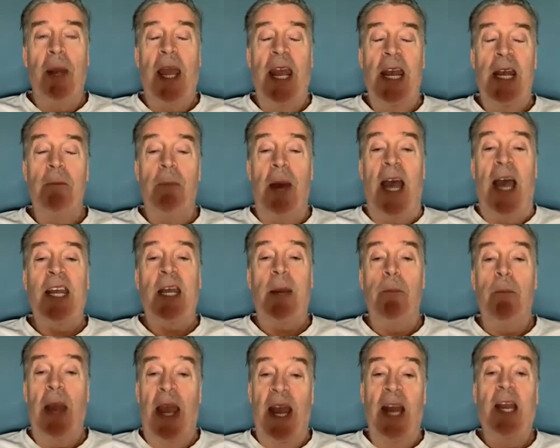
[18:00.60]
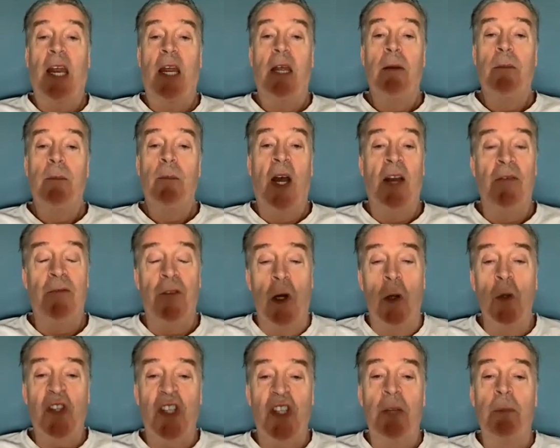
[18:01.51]
paid back a penny. I've
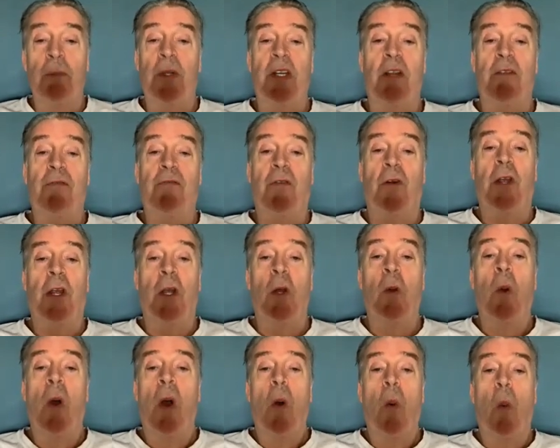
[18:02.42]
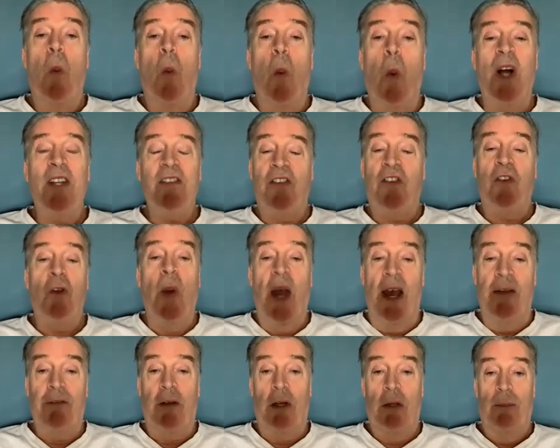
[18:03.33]
no sympathy for you
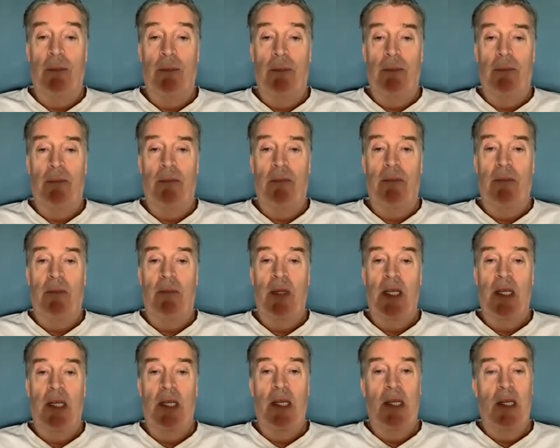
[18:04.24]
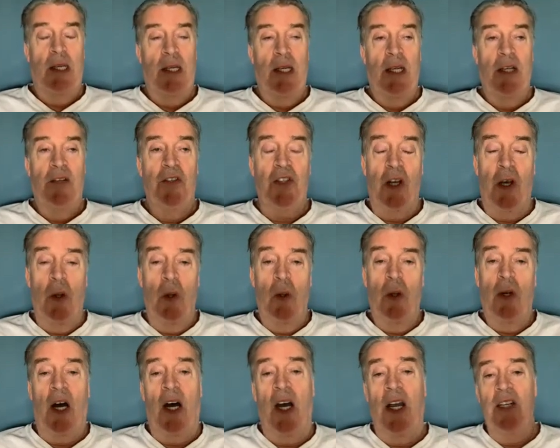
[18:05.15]
whatsoever. So
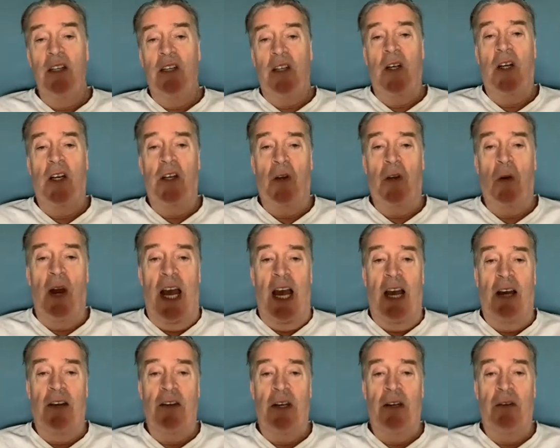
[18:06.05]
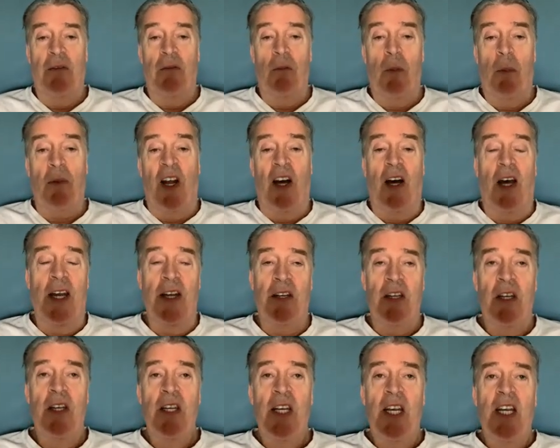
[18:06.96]
I turned around and replied,
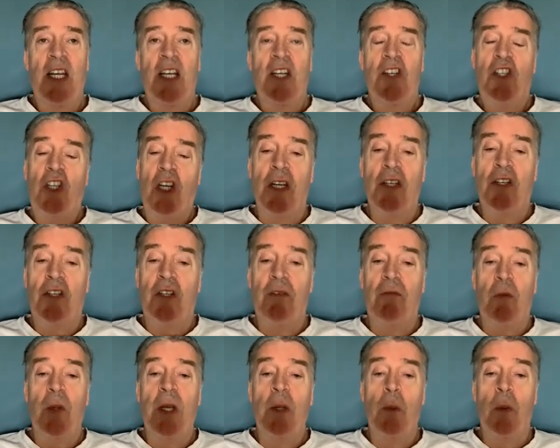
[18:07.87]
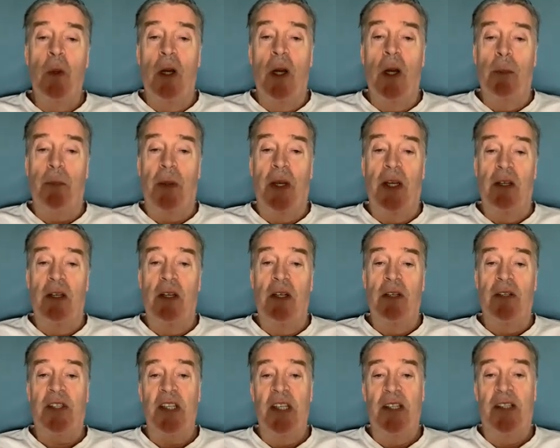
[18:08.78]
Judge, if we were up in the
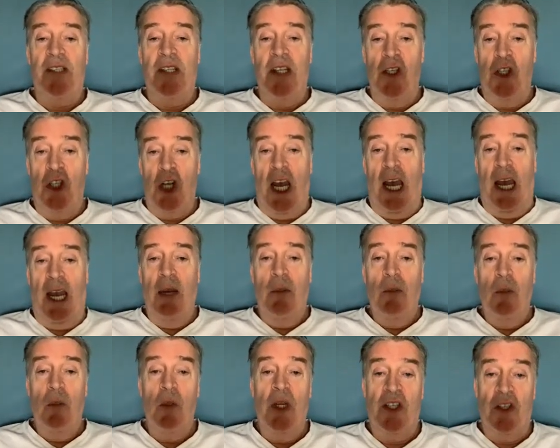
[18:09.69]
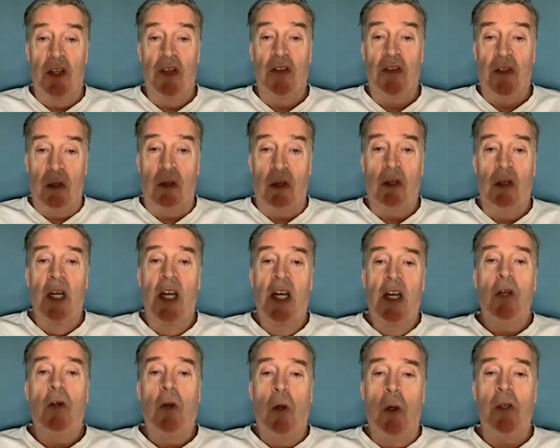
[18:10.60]
CCJ, which is the
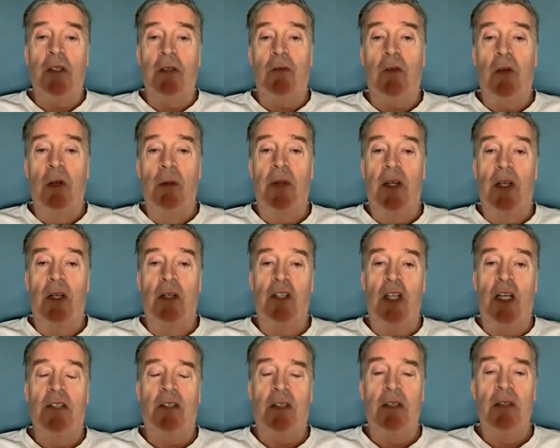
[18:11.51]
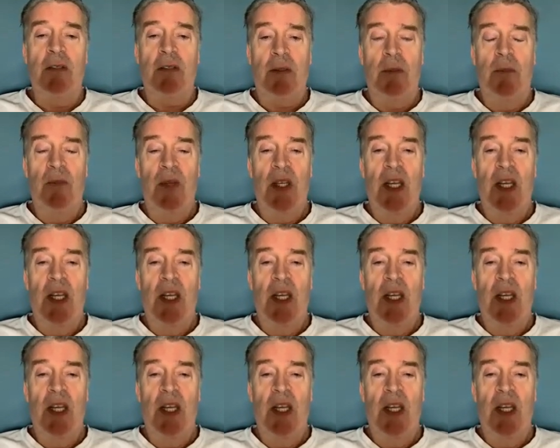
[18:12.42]
Courts of Criminal Justice,